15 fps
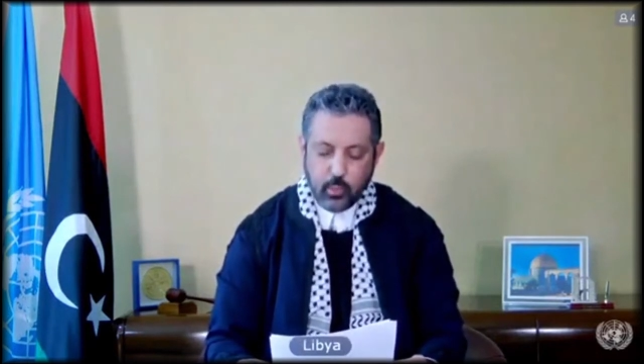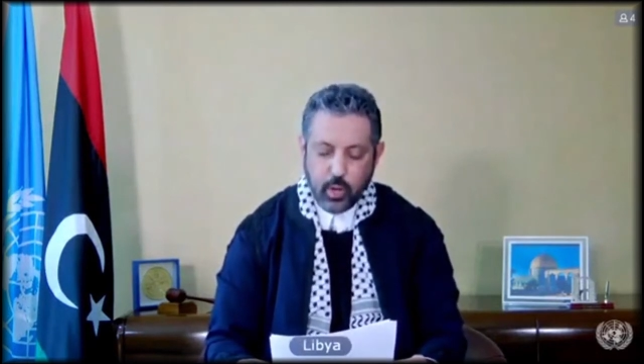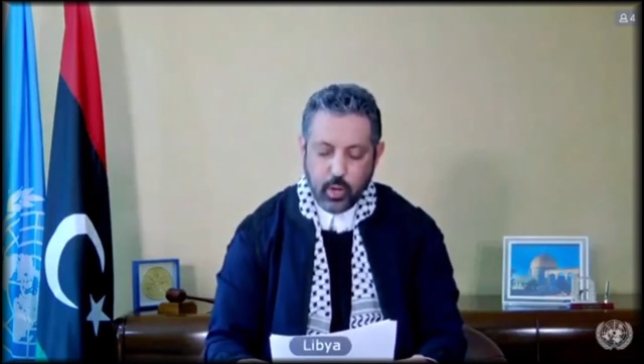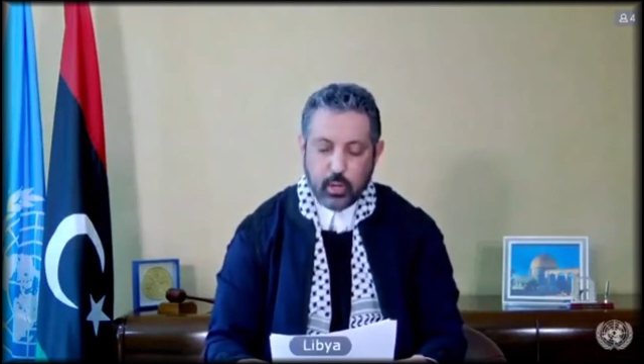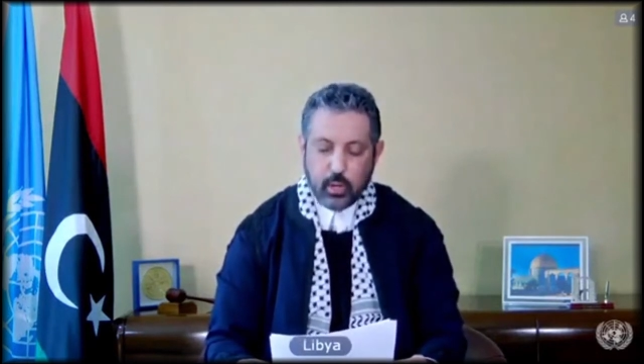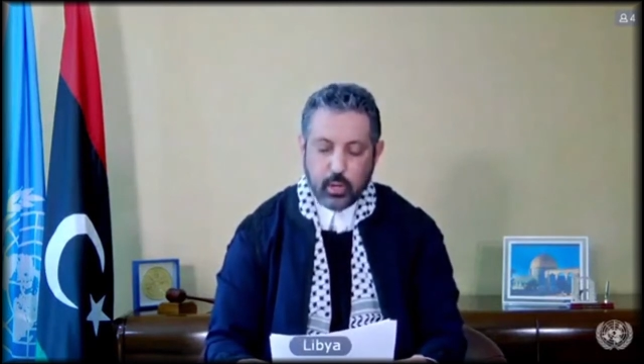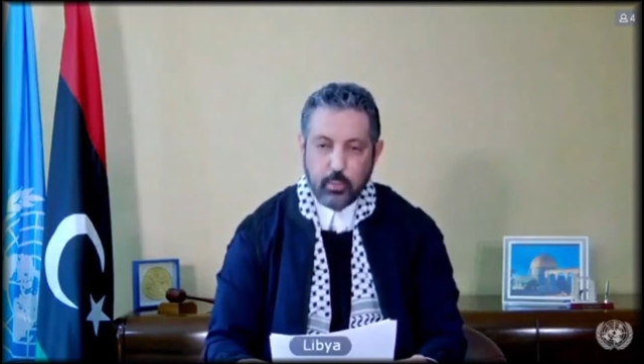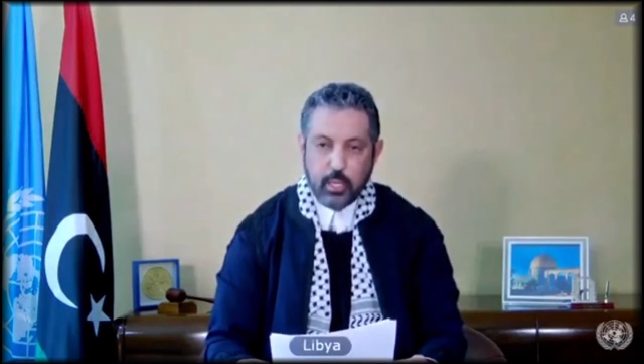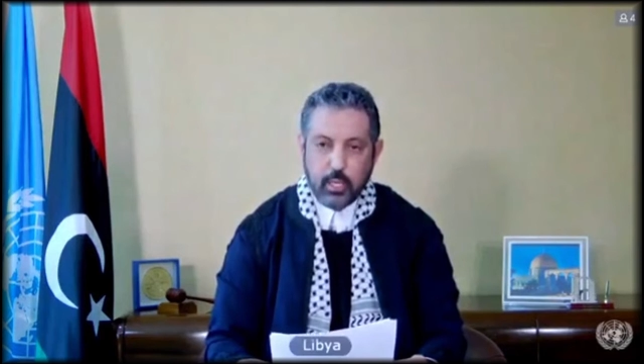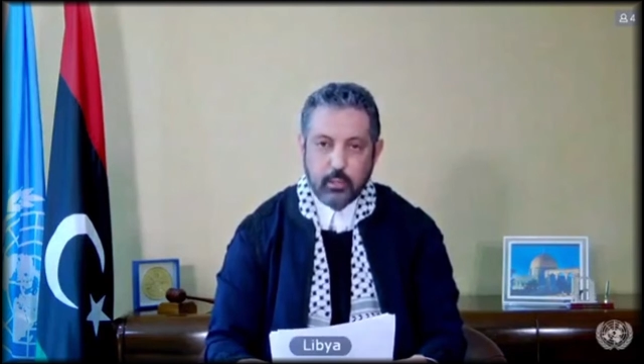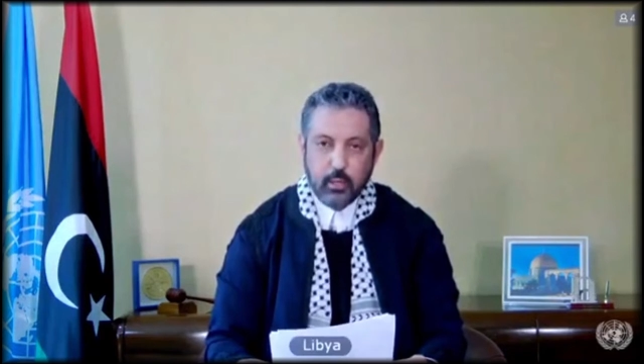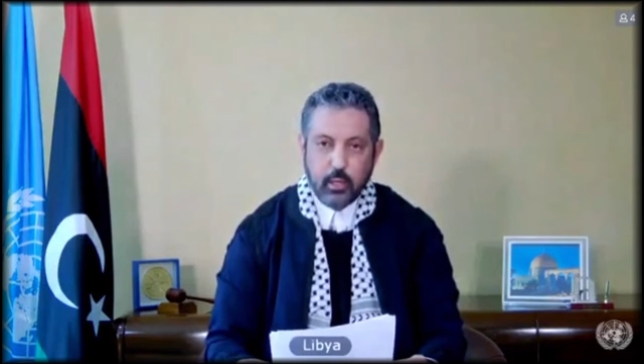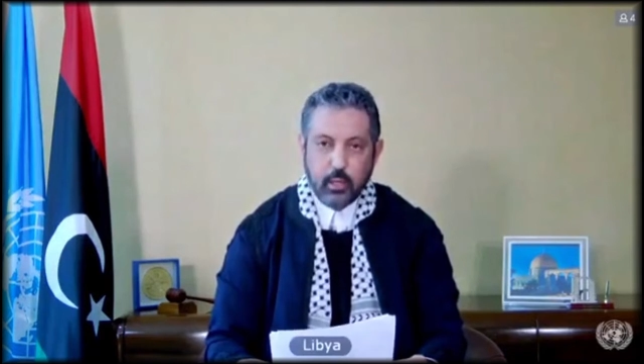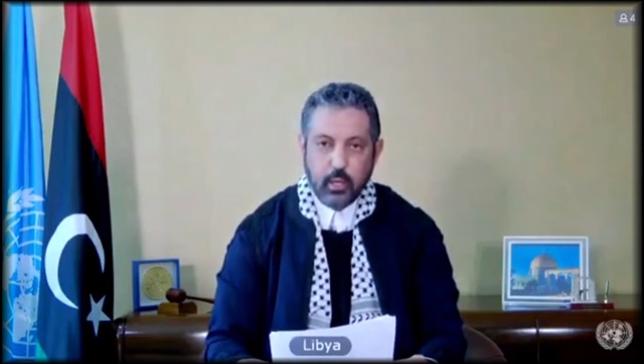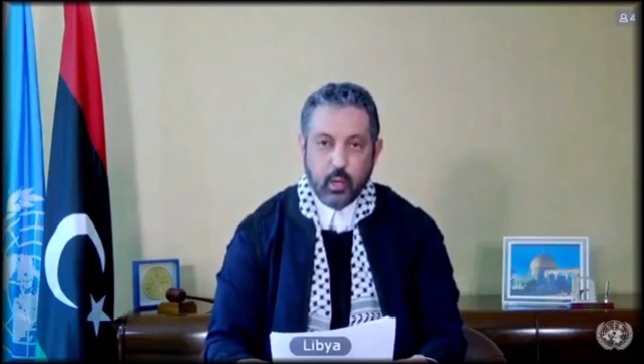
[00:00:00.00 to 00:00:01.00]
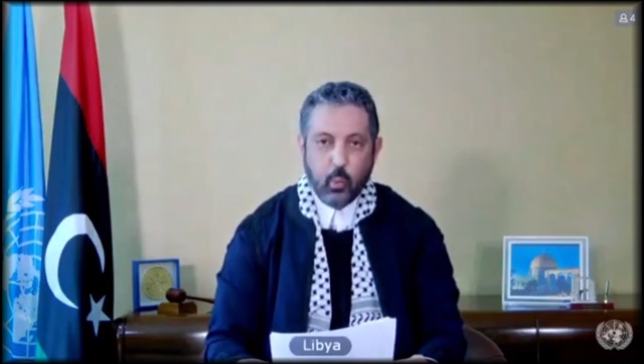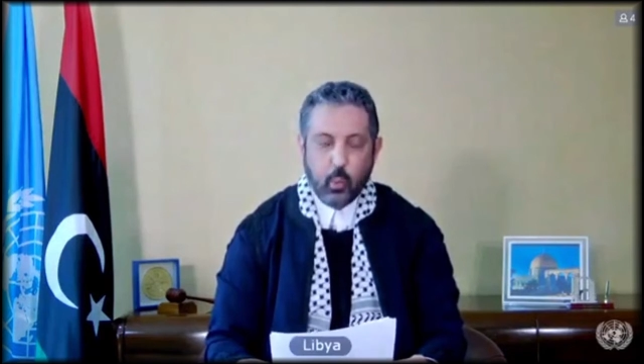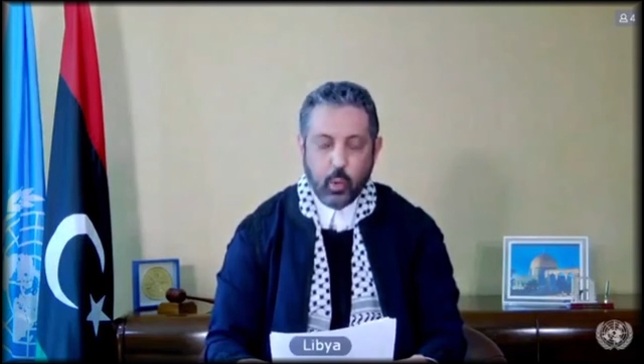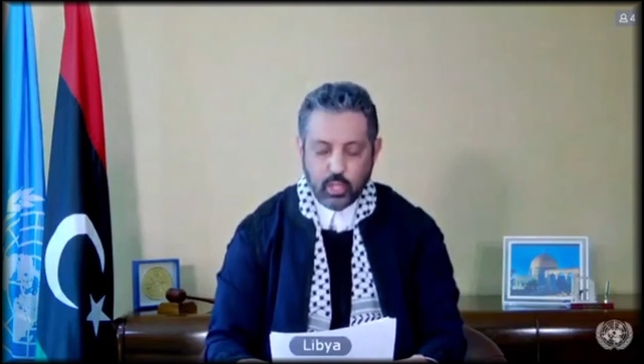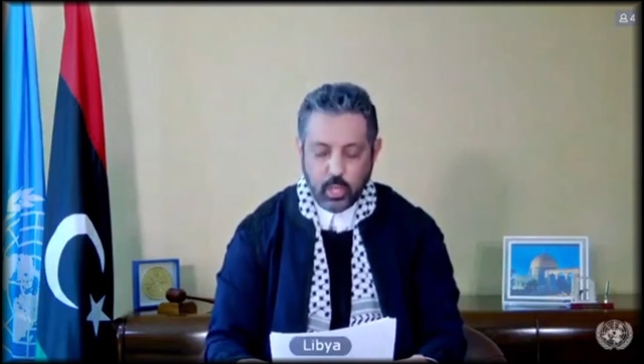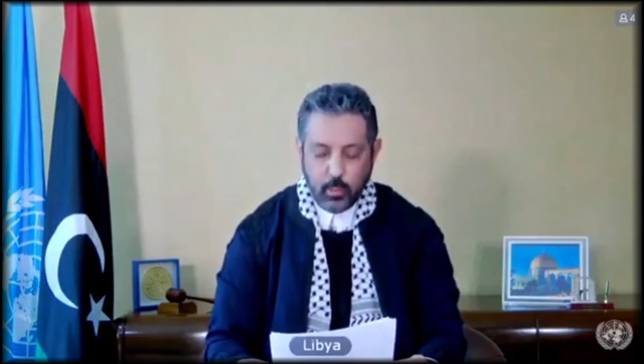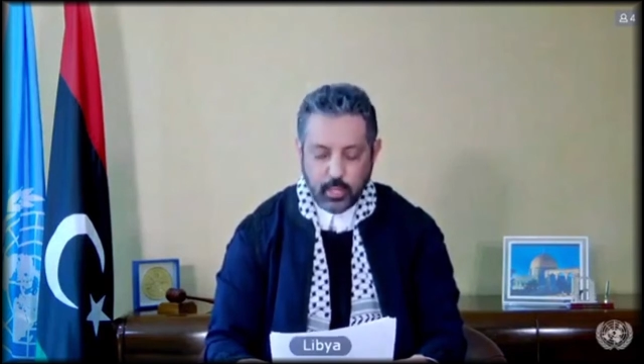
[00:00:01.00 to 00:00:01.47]
To resolve this
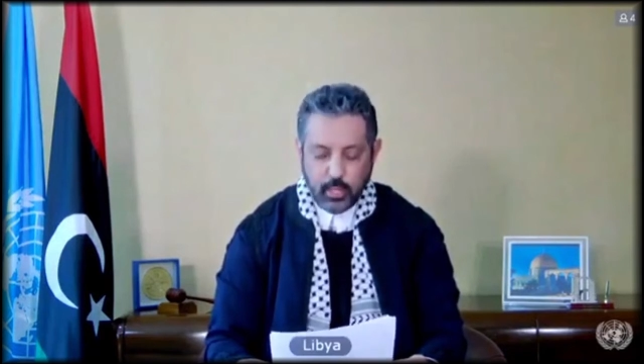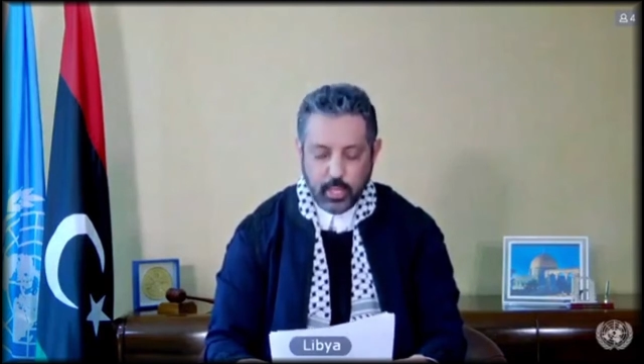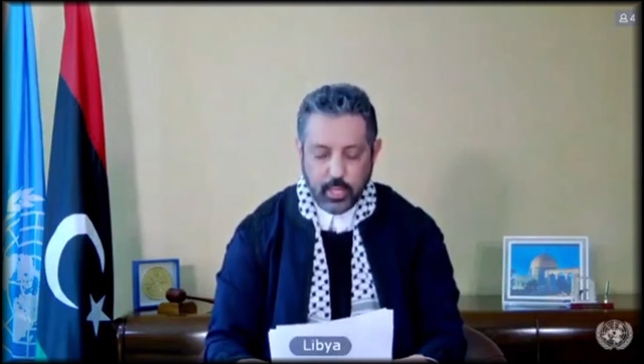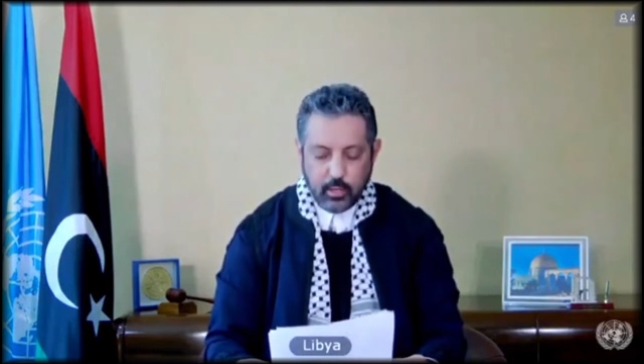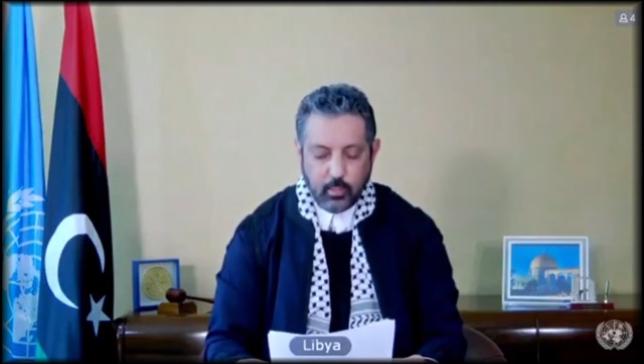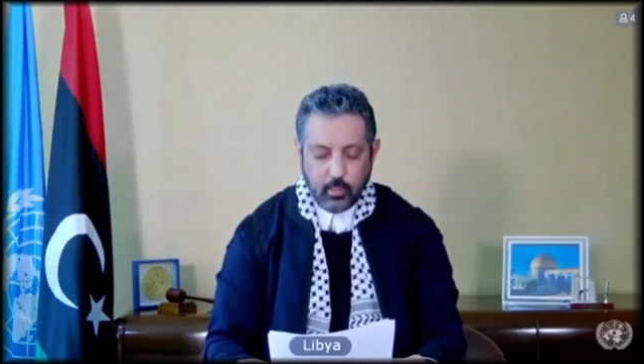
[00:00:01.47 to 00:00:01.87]
problem,